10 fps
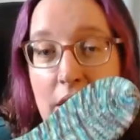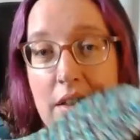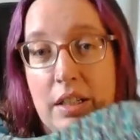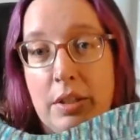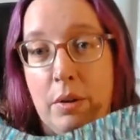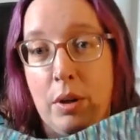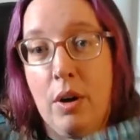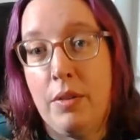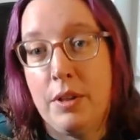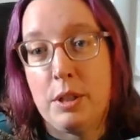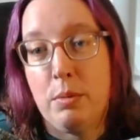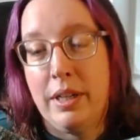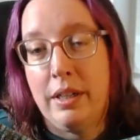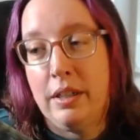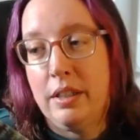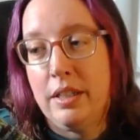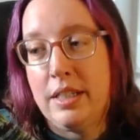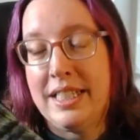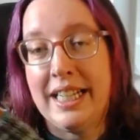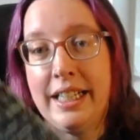So I got this one
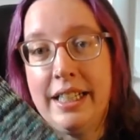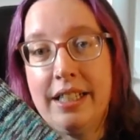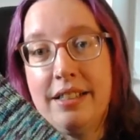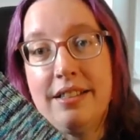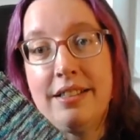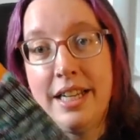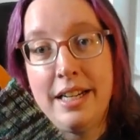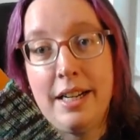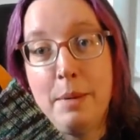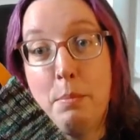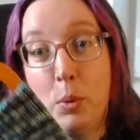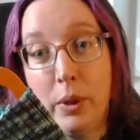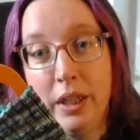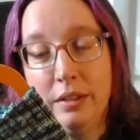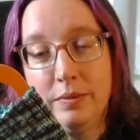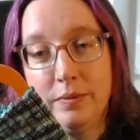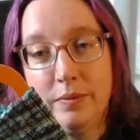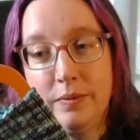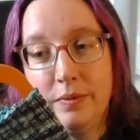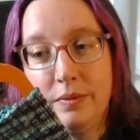done Saturday morning.
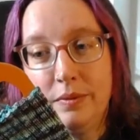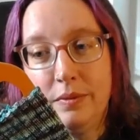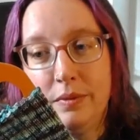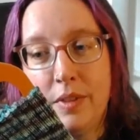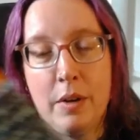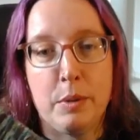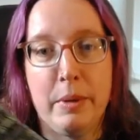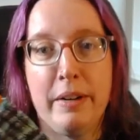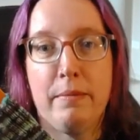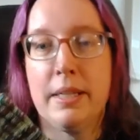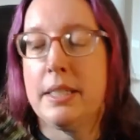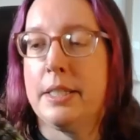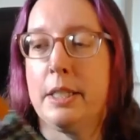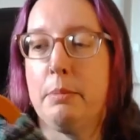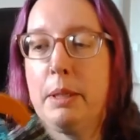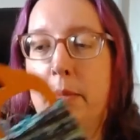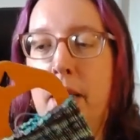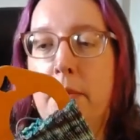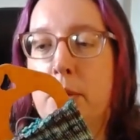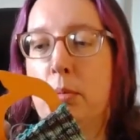I was waiting for my sister to pick me up
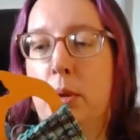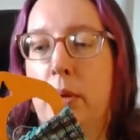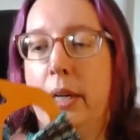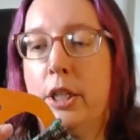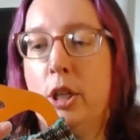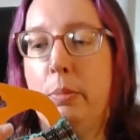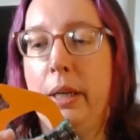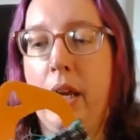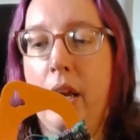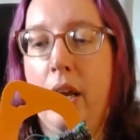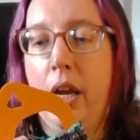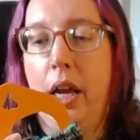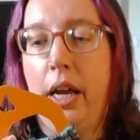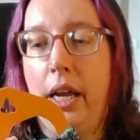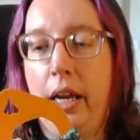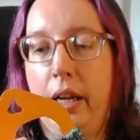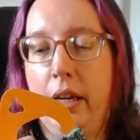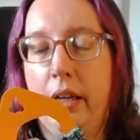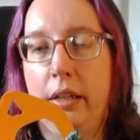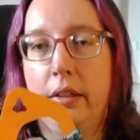because we were going out shopping,
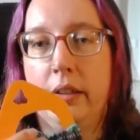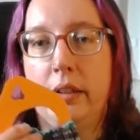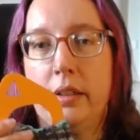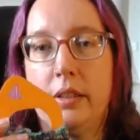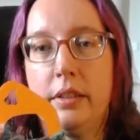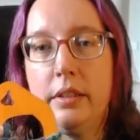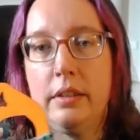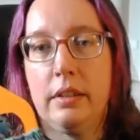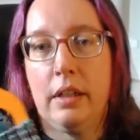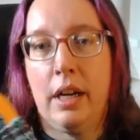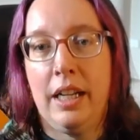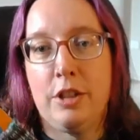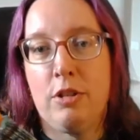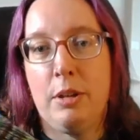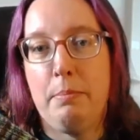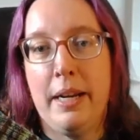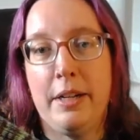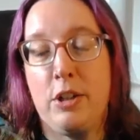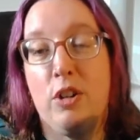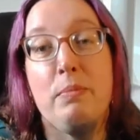and I literally
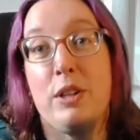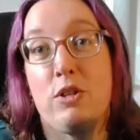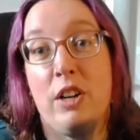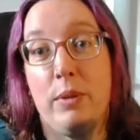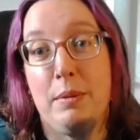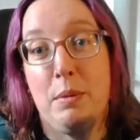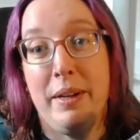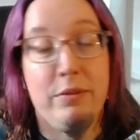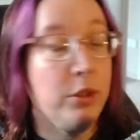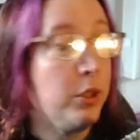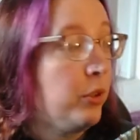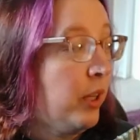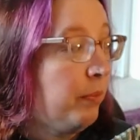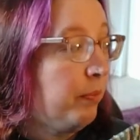bounded off my driveway while waiting for her to turn up.